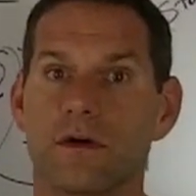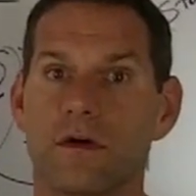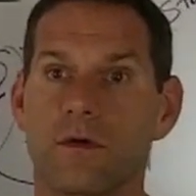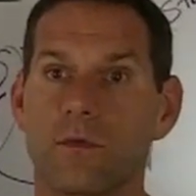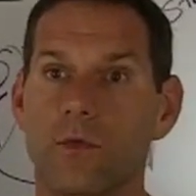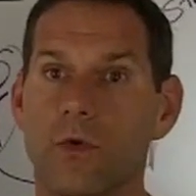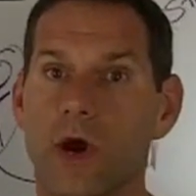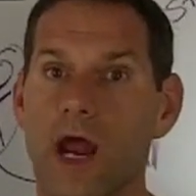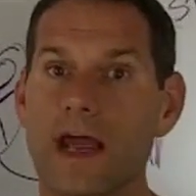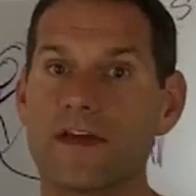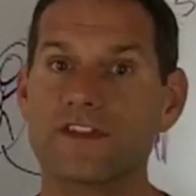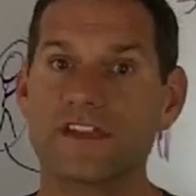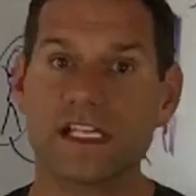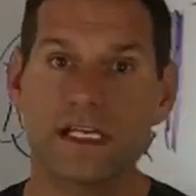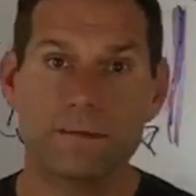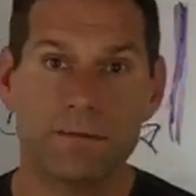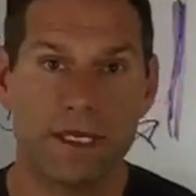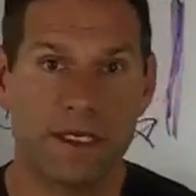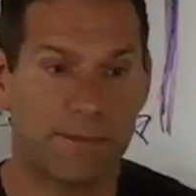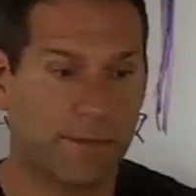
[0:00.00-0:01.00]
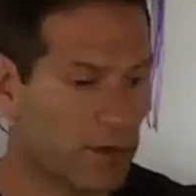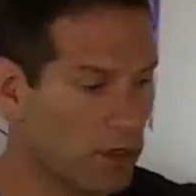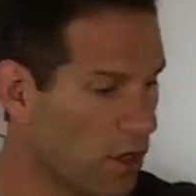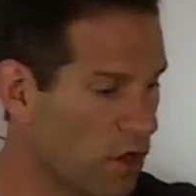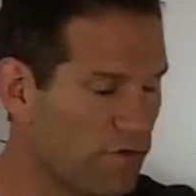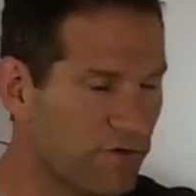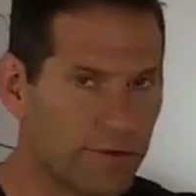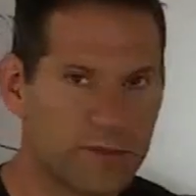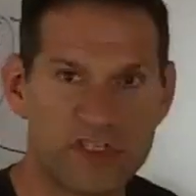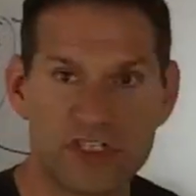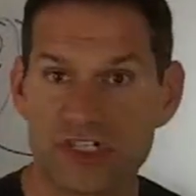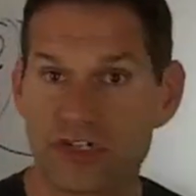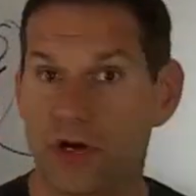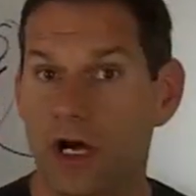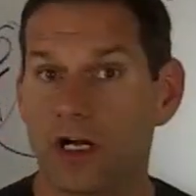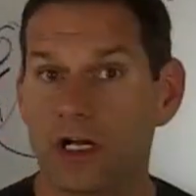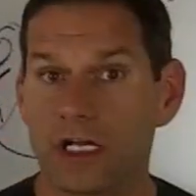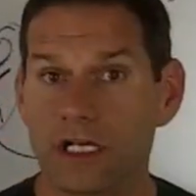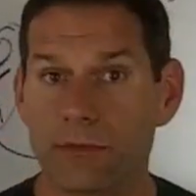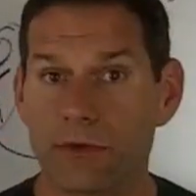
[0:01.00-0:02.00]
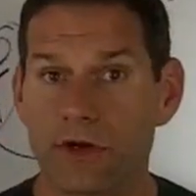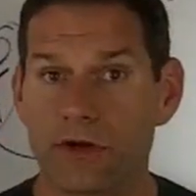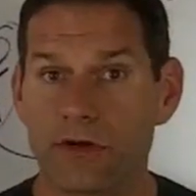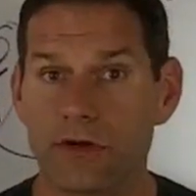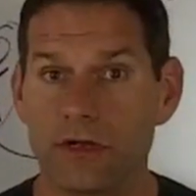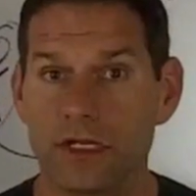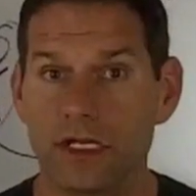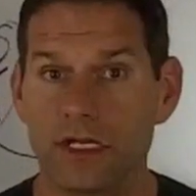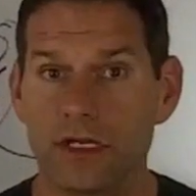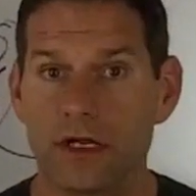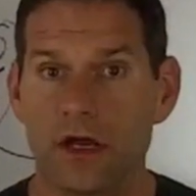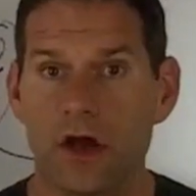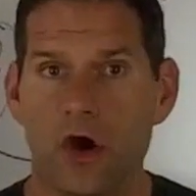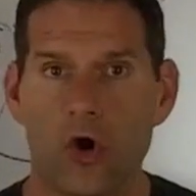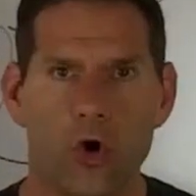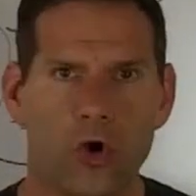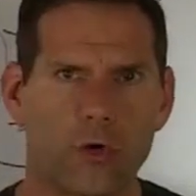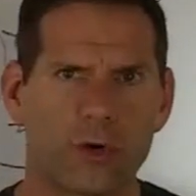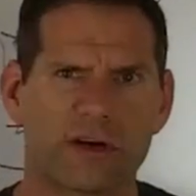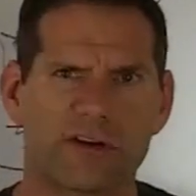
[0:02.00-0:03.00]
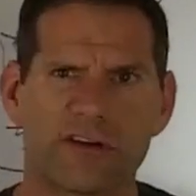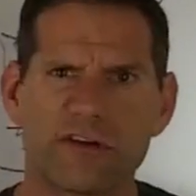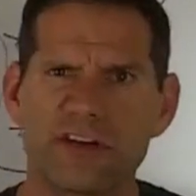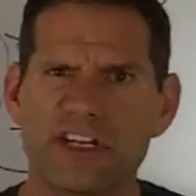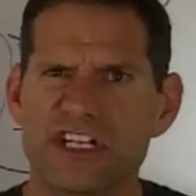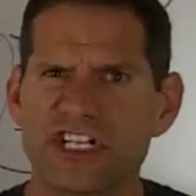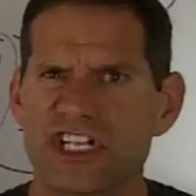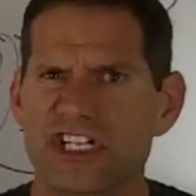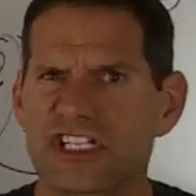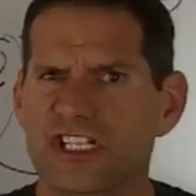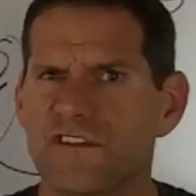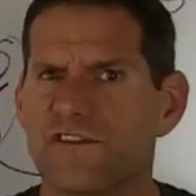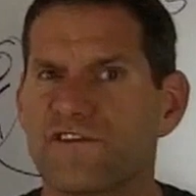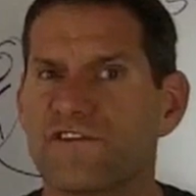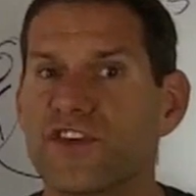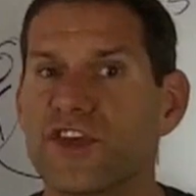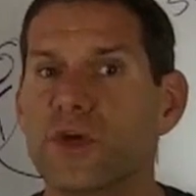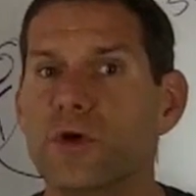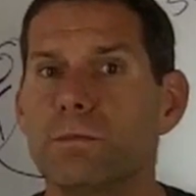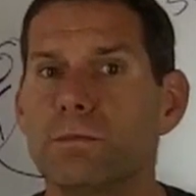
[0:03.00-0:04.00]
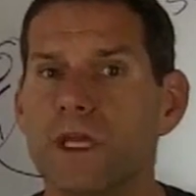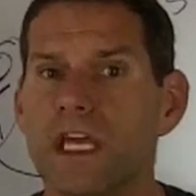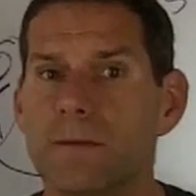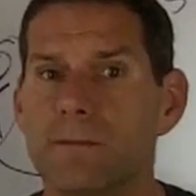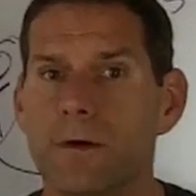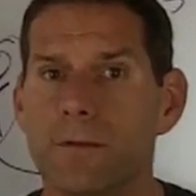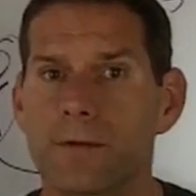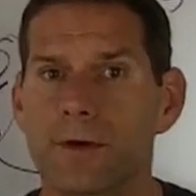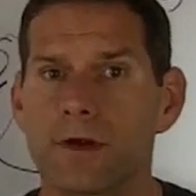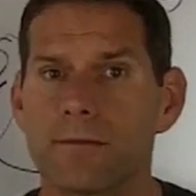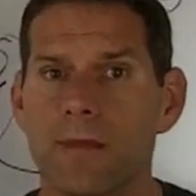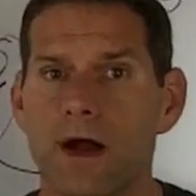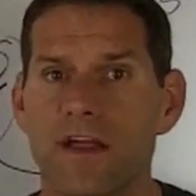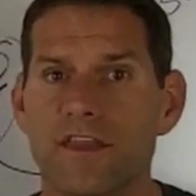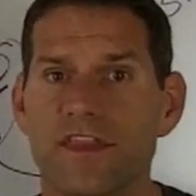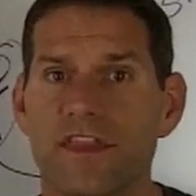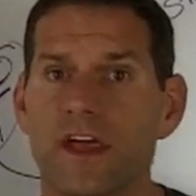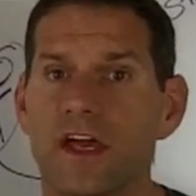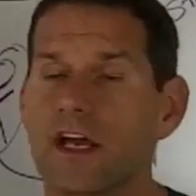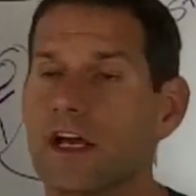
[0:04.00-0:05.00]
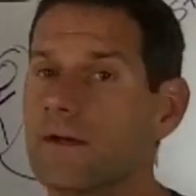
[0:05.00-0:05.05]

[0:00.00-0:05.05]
where I've seen people go from struggling recruiting or recruiting just a few people per month